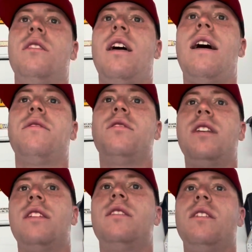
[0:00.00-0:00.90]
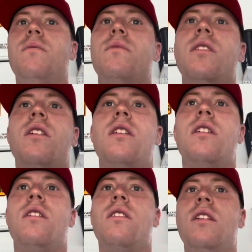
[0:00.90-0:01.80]
after testing,
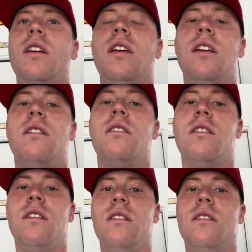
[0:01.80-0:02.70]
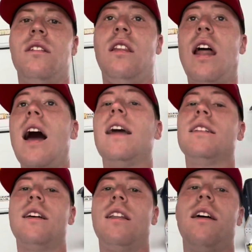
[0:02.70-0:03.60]
the
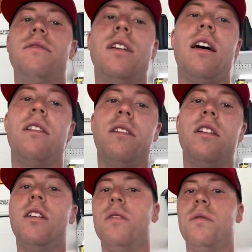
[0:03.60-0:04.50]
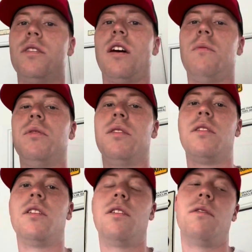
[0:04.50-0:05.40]
lines I left down, which I'll put
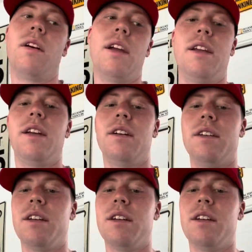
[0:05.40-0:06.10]
right here.